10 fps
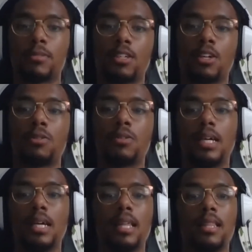So
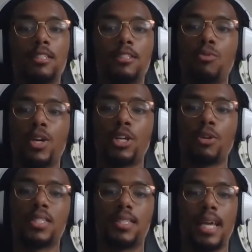this is what you
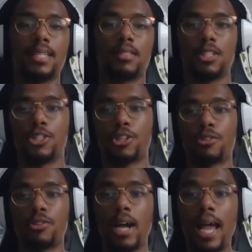would send to
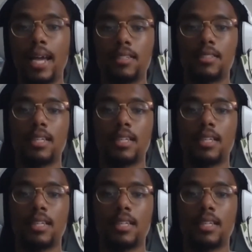Journal X,